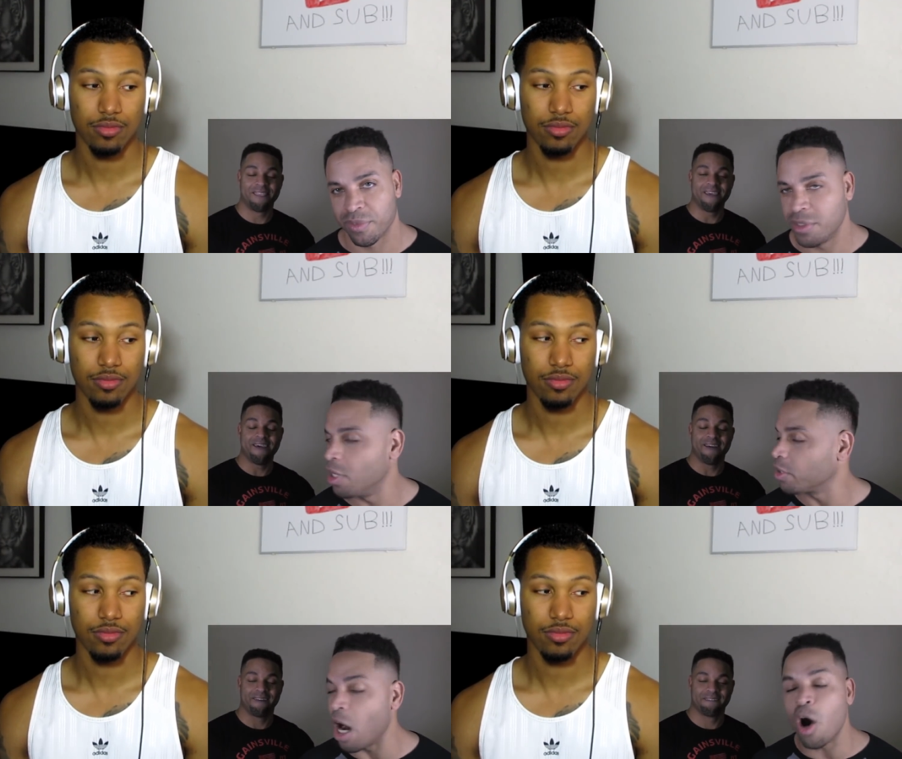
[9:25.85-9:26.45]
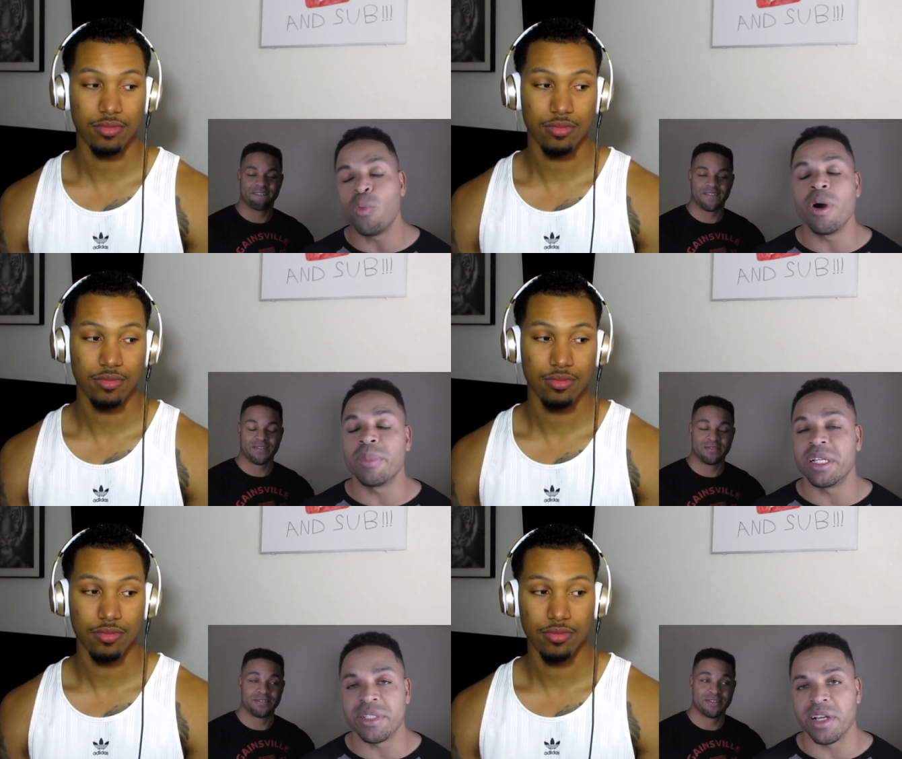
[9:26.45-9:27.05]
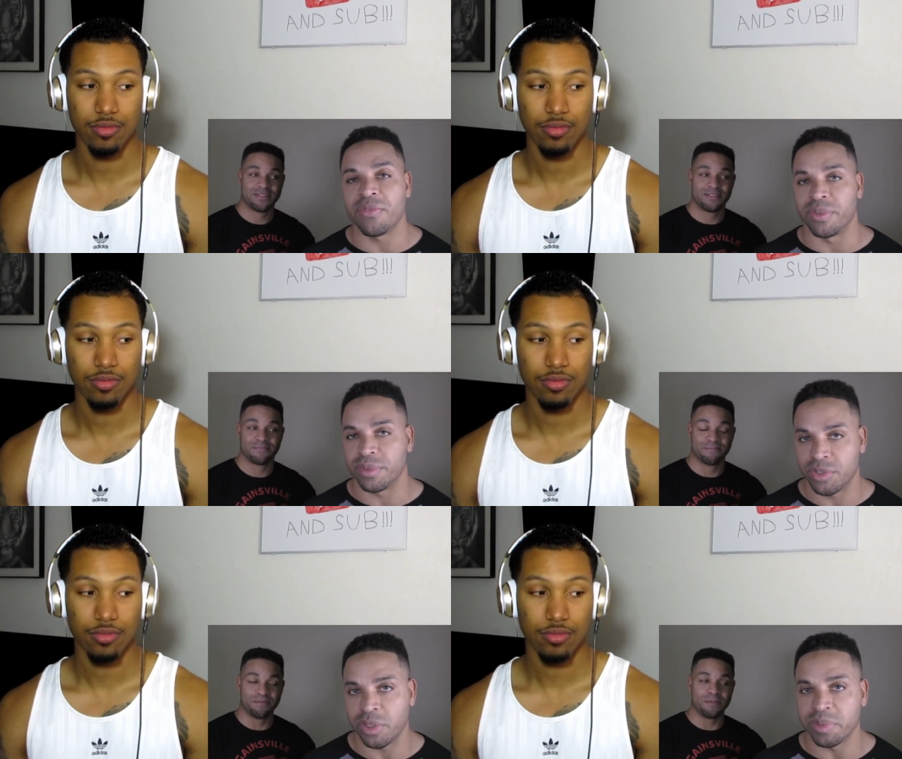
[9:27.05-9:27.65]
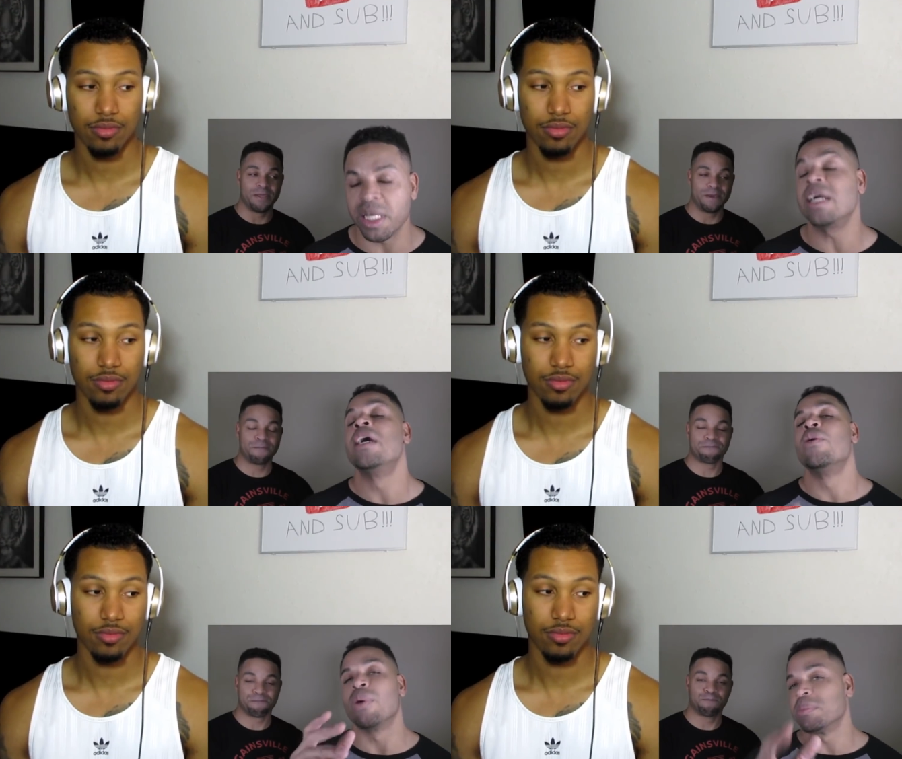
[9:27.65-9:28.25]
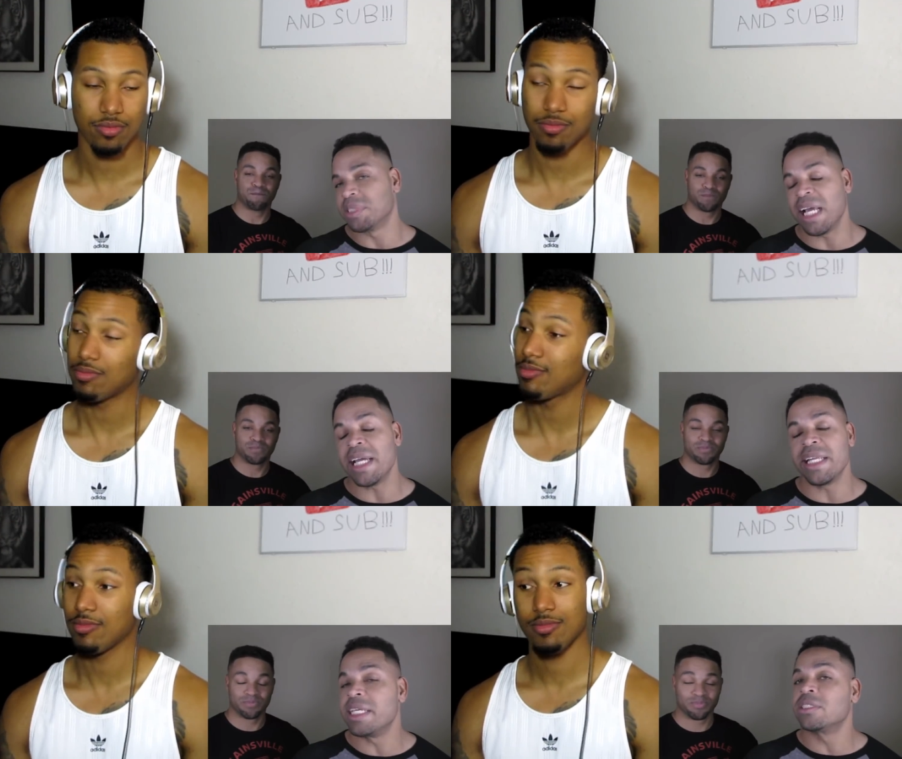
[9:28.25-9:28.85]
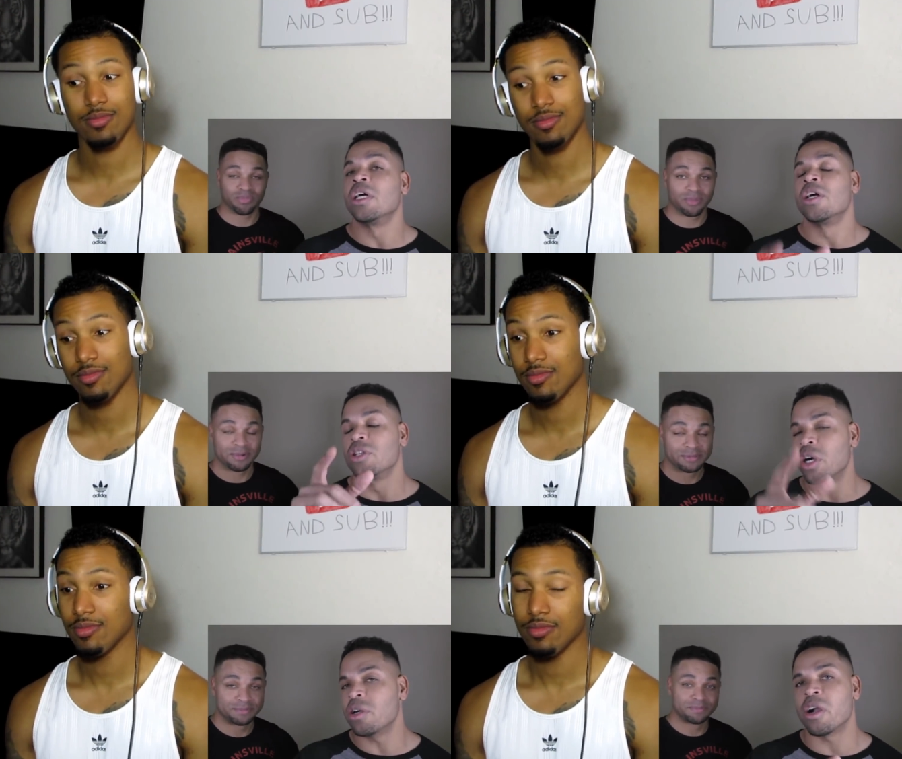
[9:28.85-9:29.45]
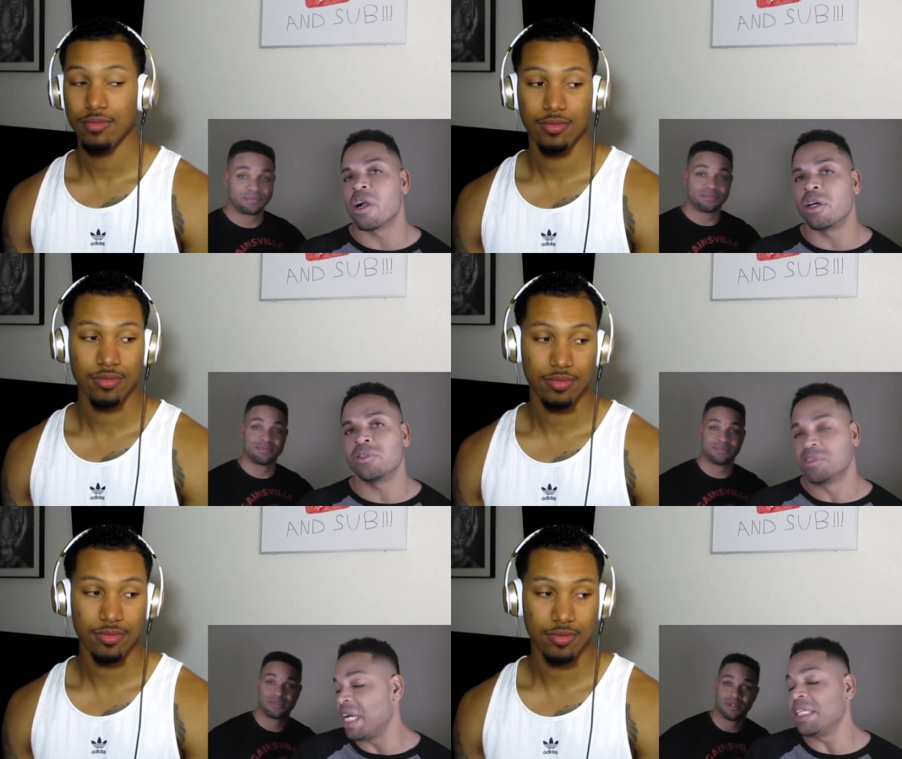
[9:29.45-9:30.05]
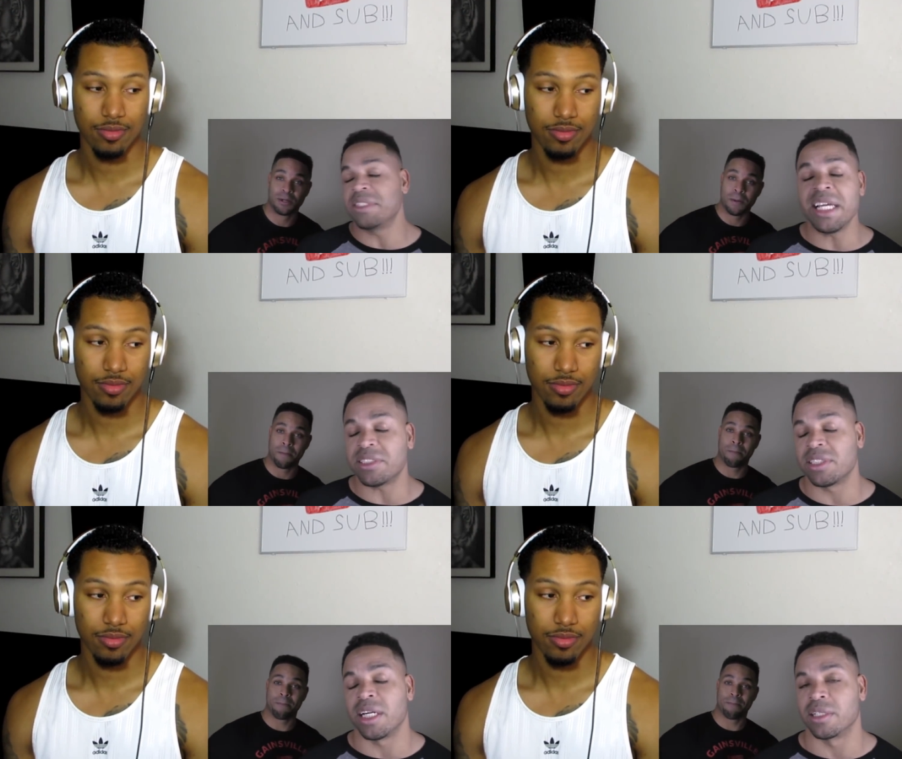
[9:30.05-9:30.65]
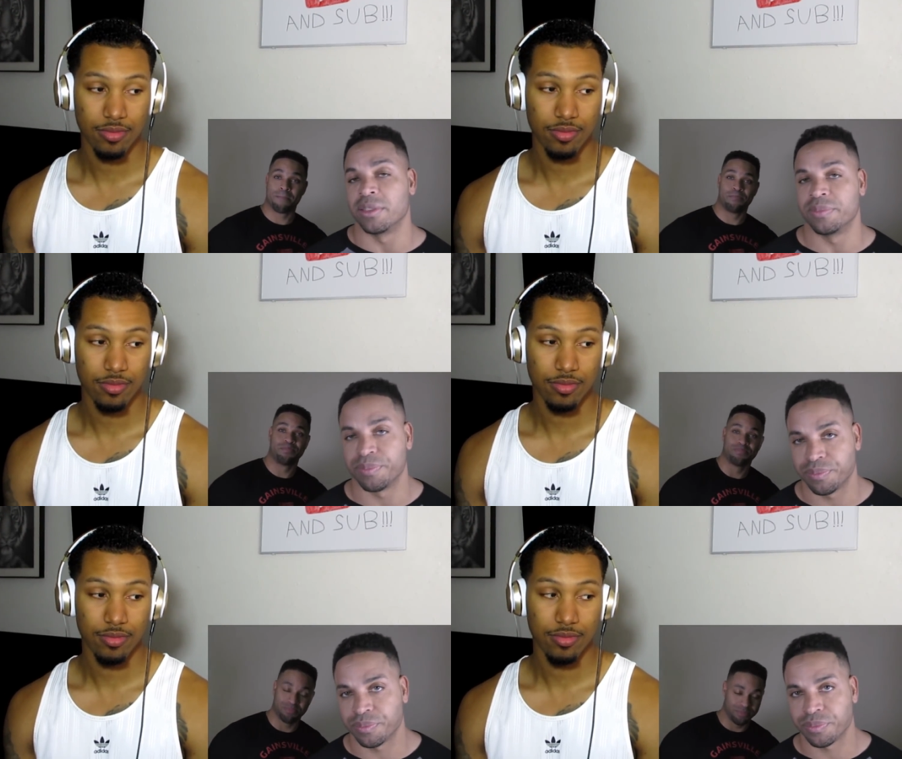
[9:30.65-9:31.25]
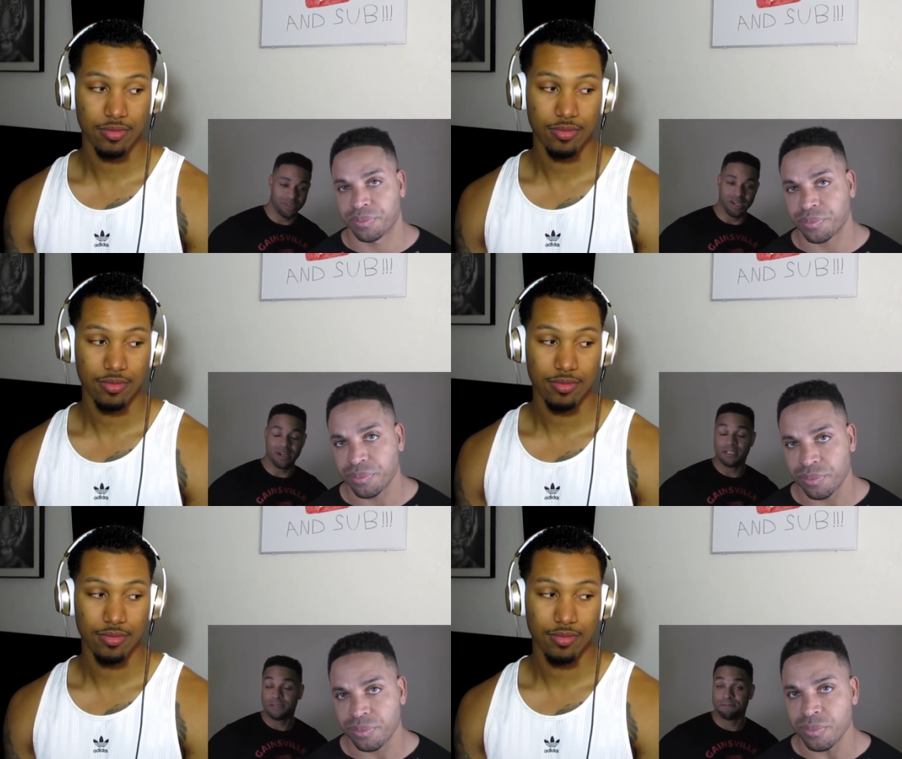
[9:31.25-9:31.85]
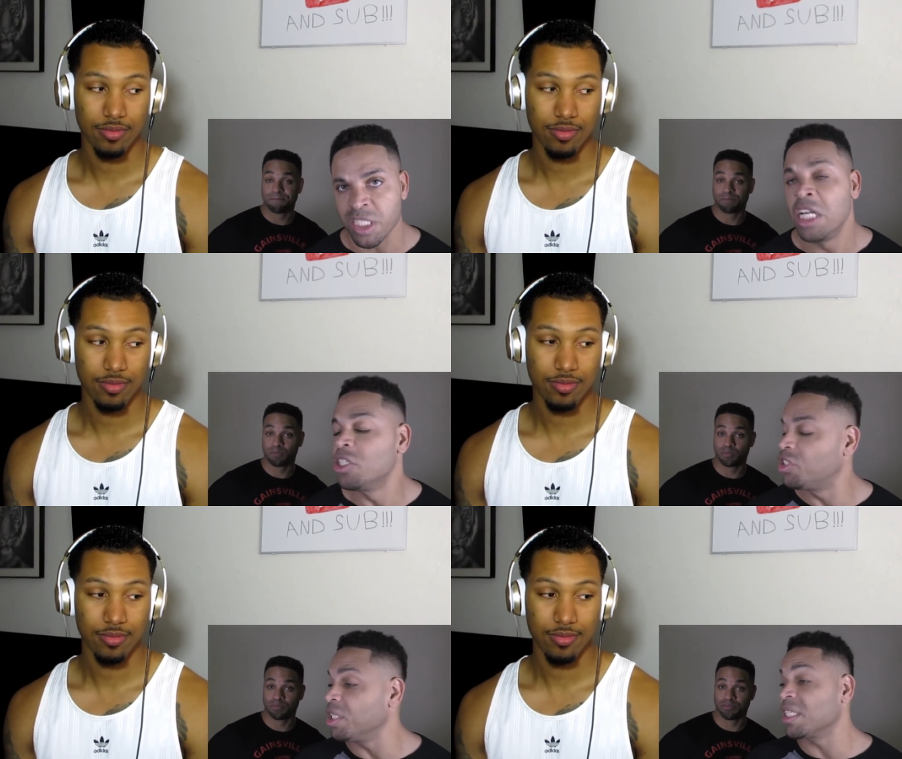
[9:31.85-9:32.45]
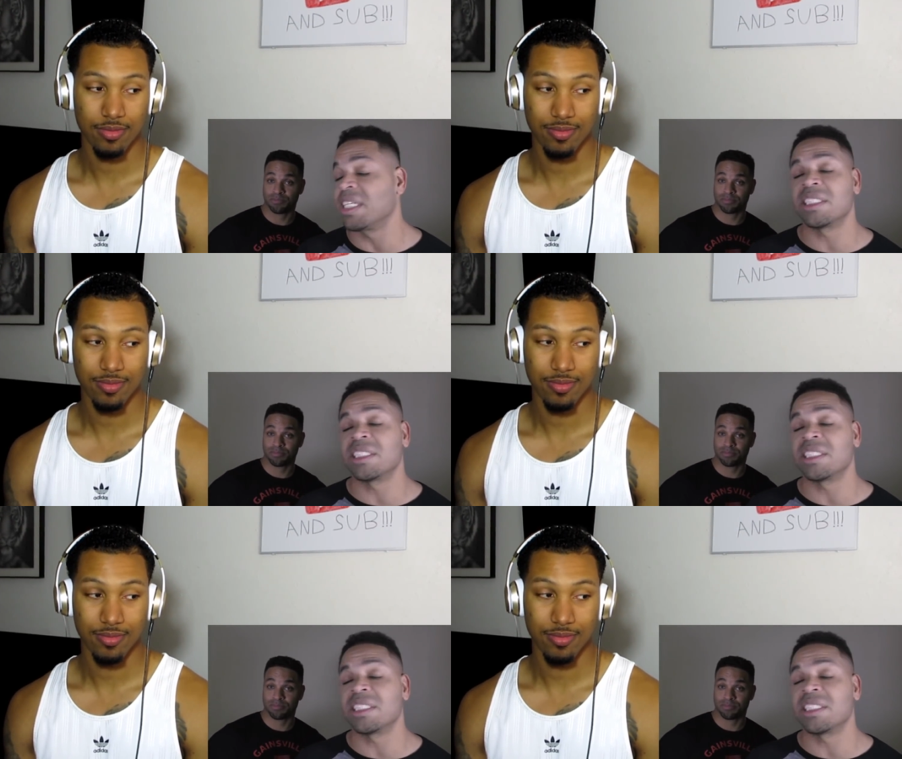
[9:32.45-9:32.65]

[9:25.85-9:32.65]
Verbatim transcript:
Speaker 1: You know, all women are different. So I'm saying, what I'm saying is, your girl's not a dick sucker. Yeah. You should have